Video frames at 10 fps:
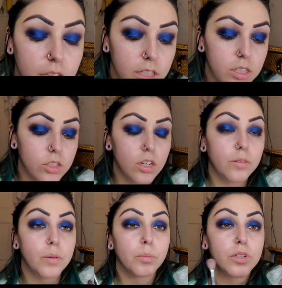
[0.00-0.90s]
Let's start
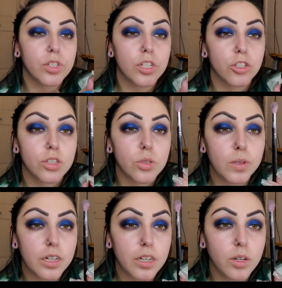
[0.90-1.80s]
with precision. So we're
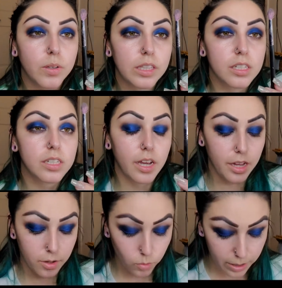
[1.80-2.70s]
gonna go with this
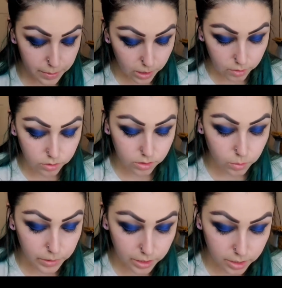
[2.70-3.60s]
guy, wipe it off a little
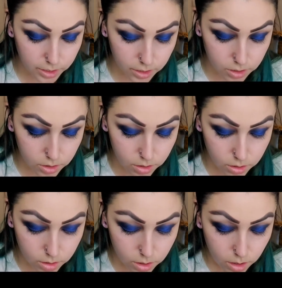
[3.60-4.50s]
bit because
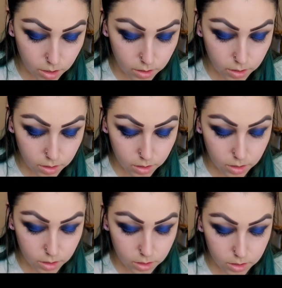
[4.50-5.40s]

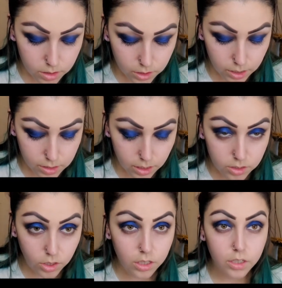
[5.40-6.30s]
still has that
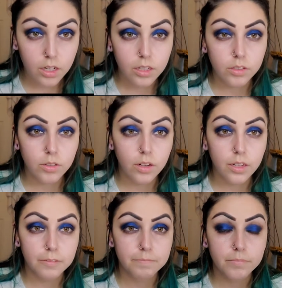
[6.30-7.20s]
darker color on it.